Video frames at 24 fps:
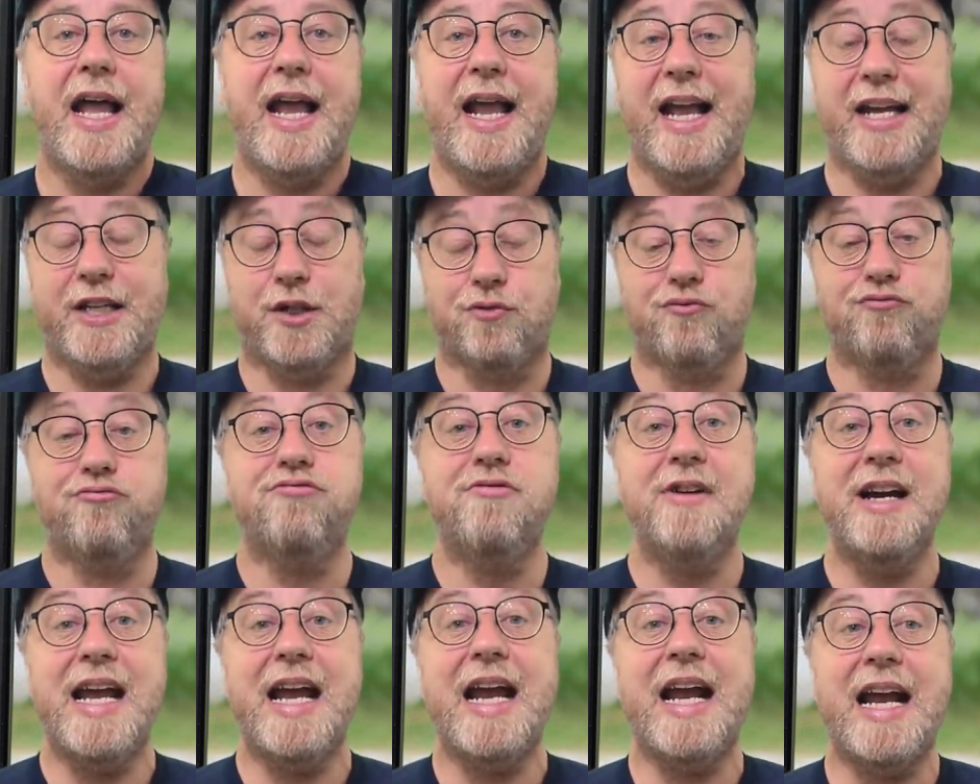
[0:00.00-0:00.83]
it's
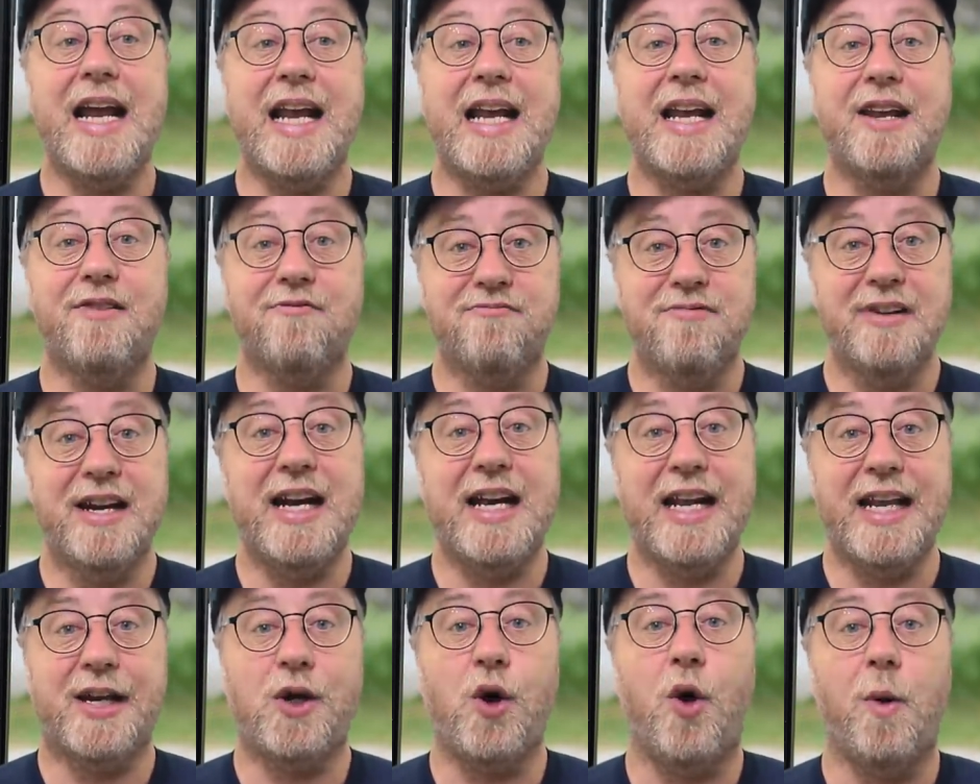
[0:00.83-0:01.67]
really,
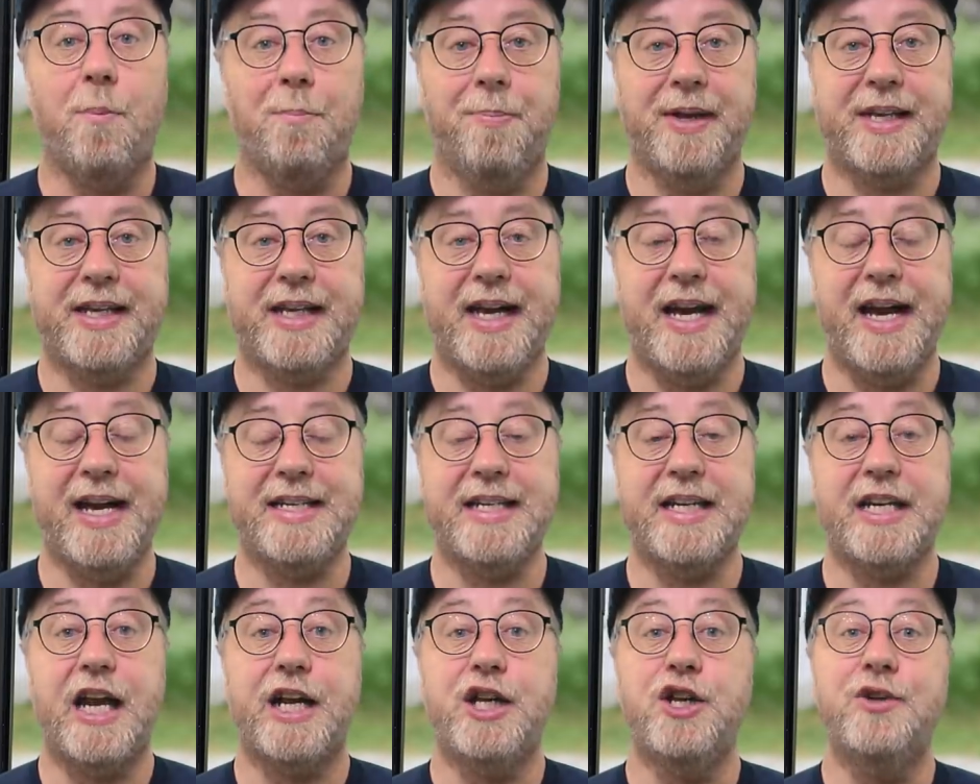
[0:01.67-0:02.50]
really
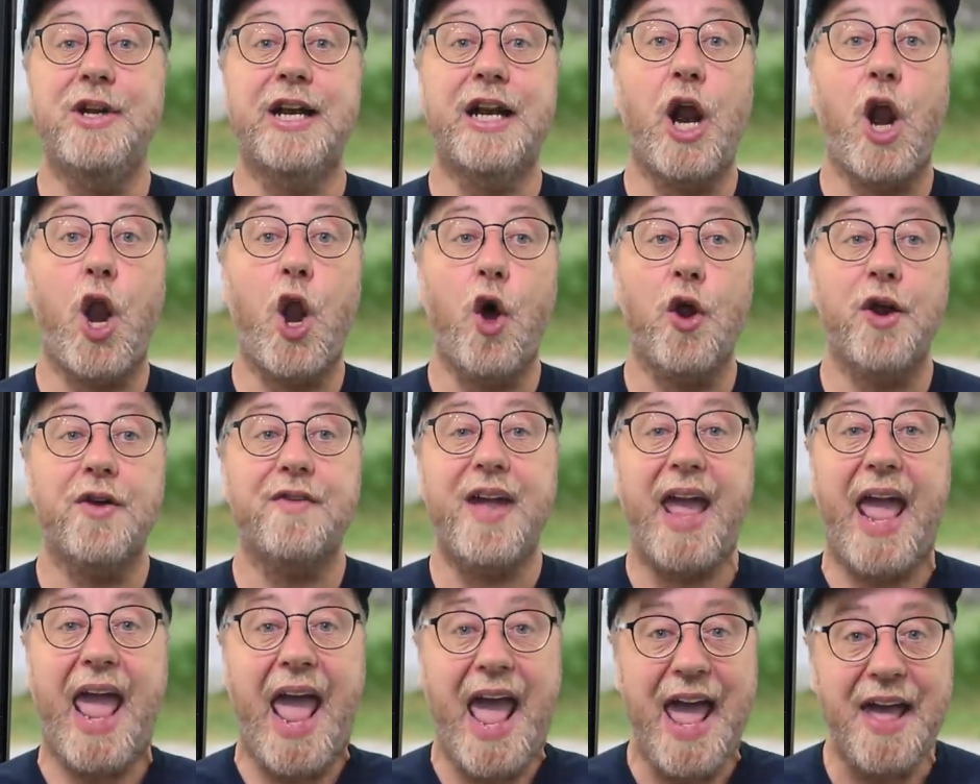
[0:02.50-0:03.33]
complicated, and you need a lot
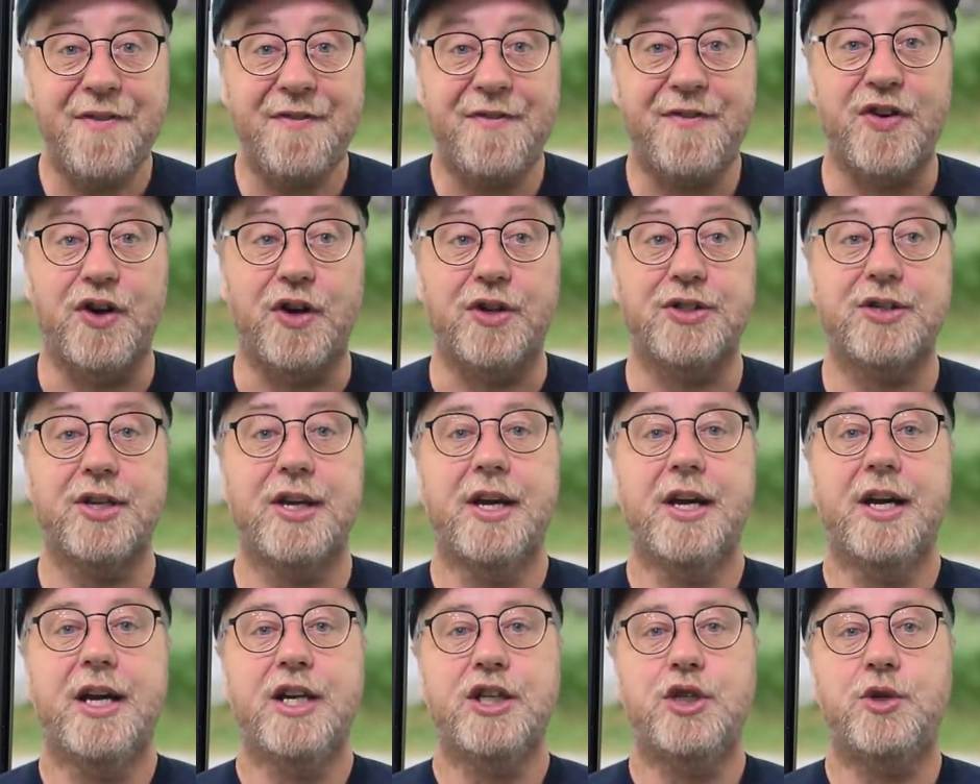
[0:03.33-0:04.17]
of effort
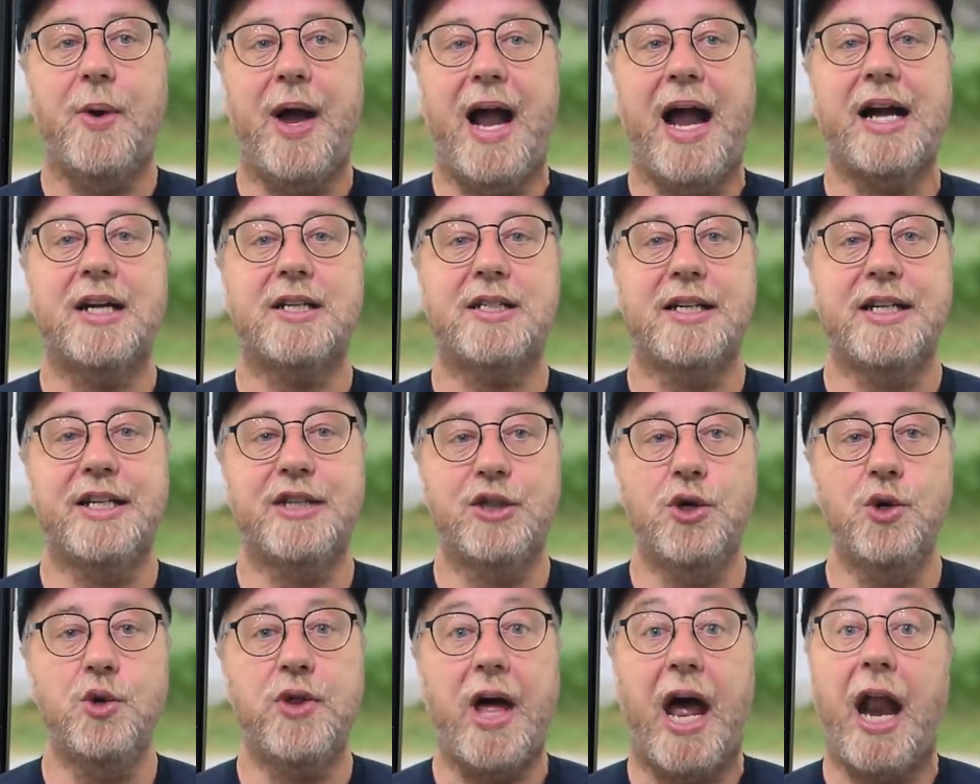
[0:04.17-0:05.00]
to actually
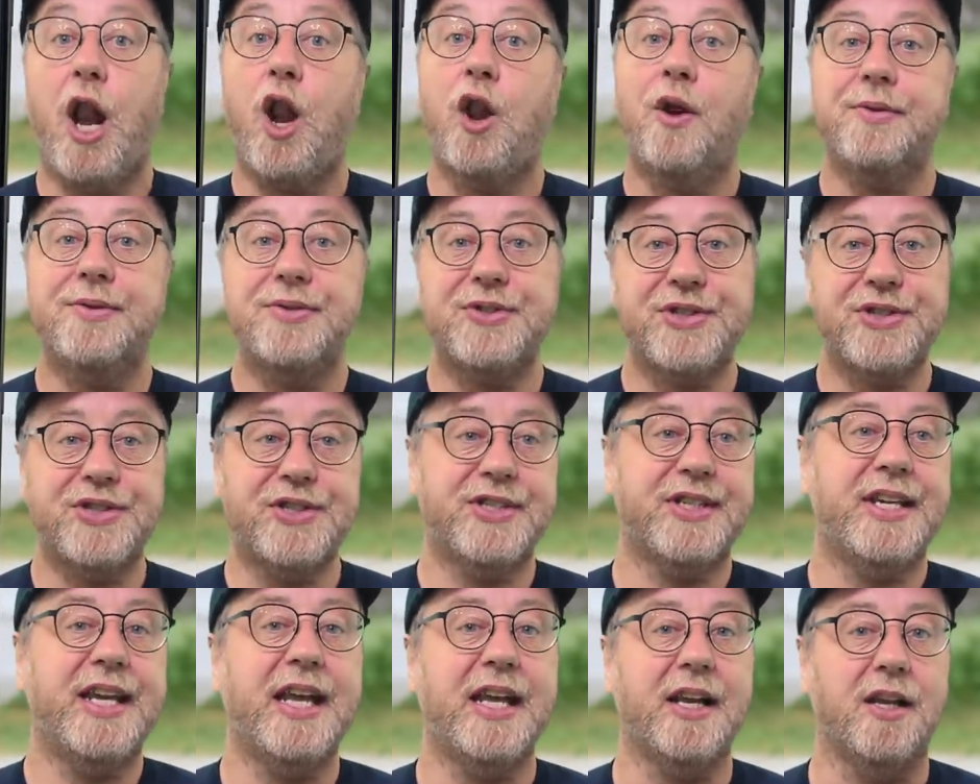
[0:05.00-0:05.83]
do that, and a lot of
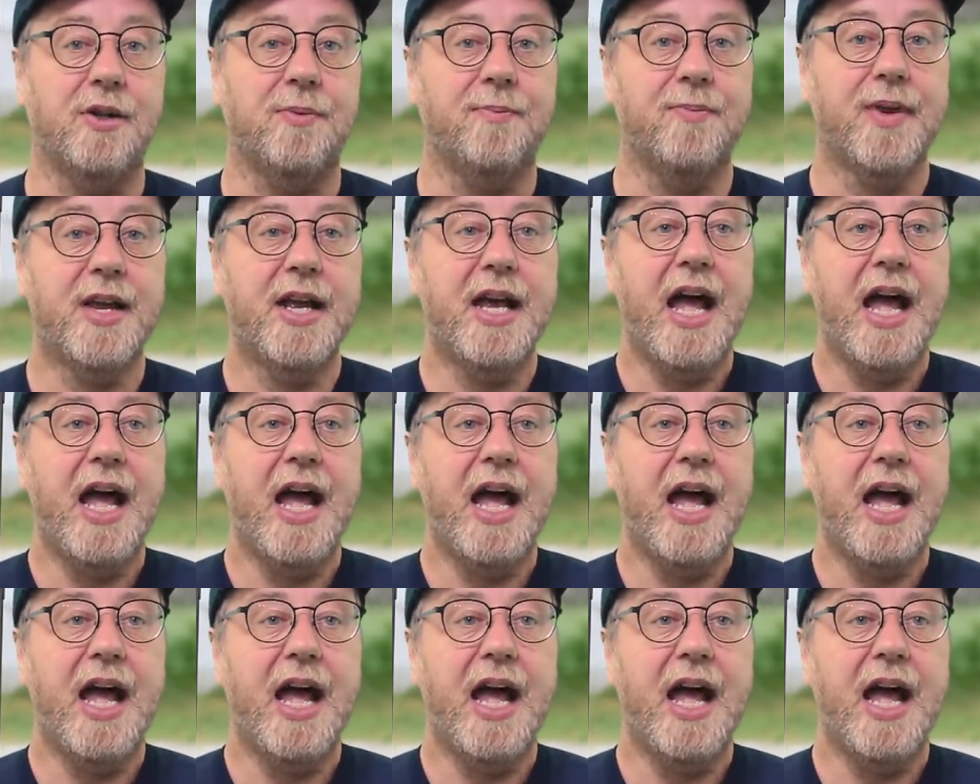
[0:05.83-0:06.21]
skill.